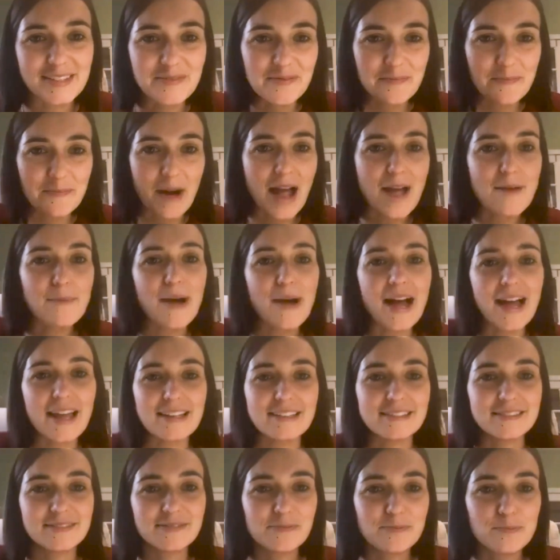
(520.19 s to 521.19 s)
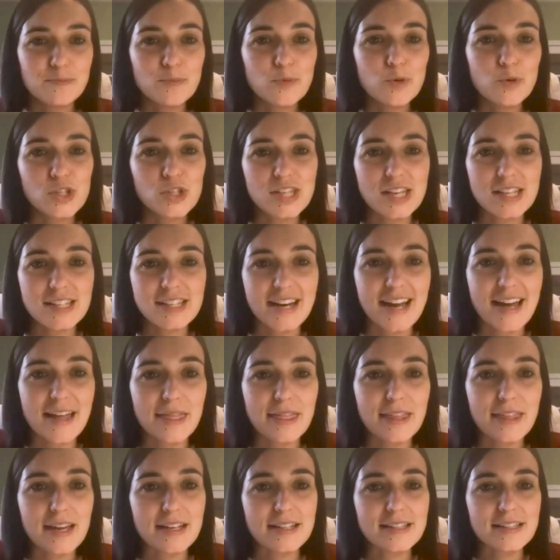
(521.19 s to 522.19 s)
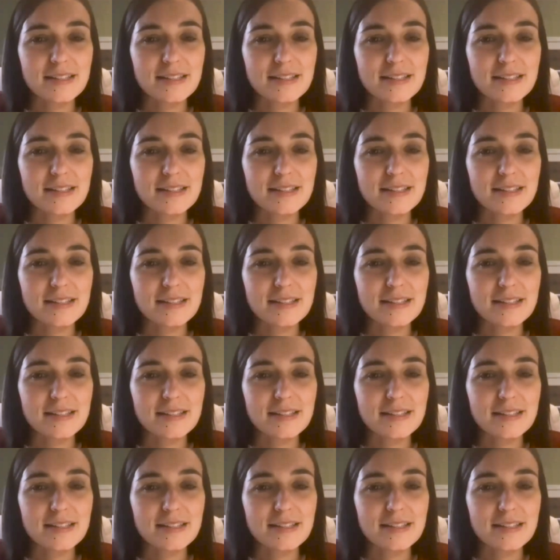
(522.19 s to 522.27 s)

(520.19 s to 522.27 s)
Bye bye. Muchas gracias.